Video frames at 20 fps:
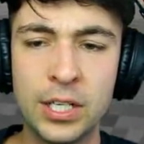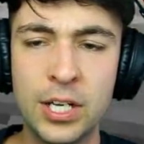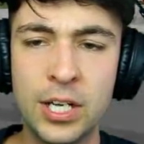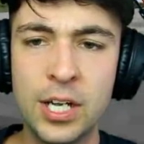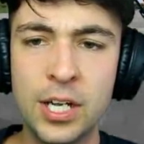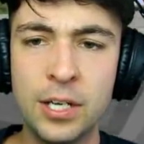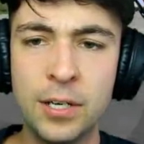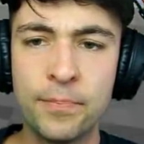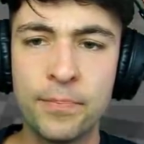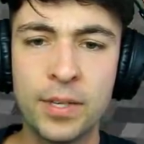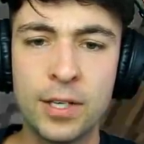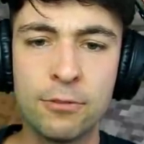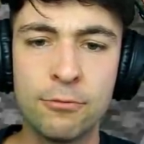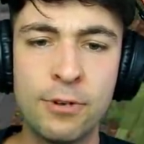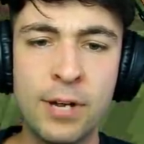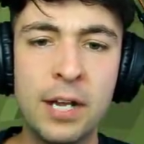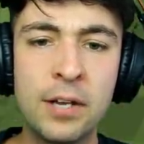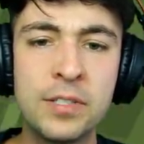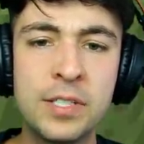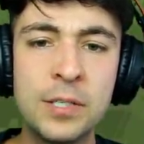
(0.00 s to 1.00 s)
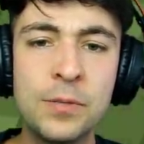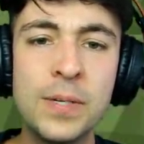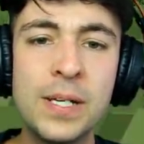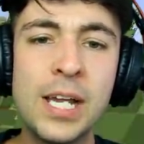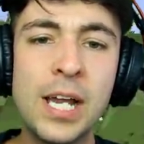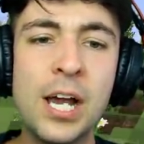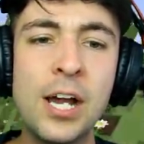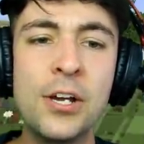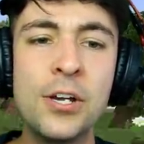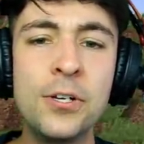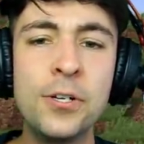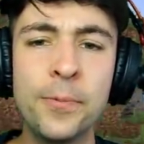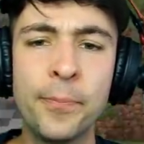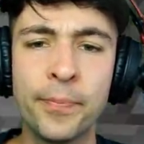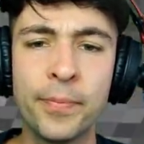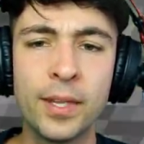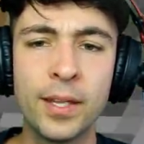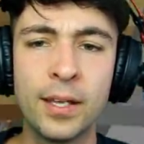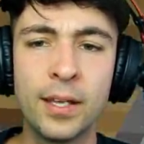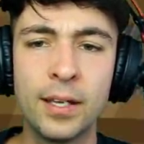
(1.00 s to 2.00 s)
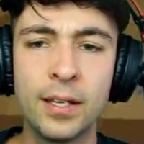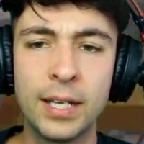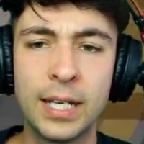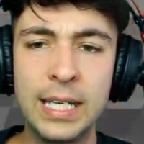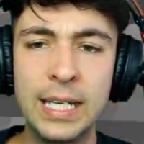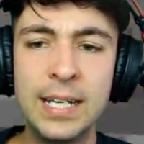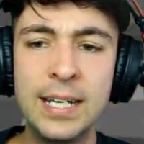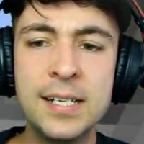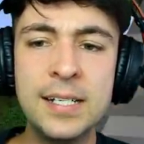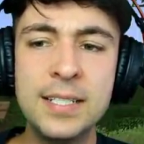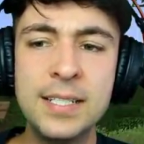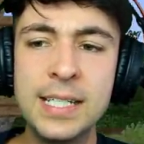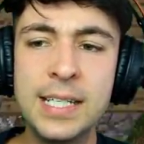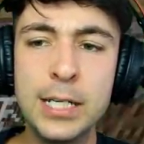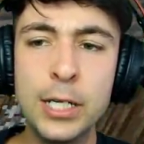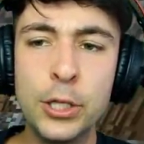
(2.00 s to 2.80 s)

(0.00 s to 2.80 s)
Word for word: look. Round here we go. Can you guys see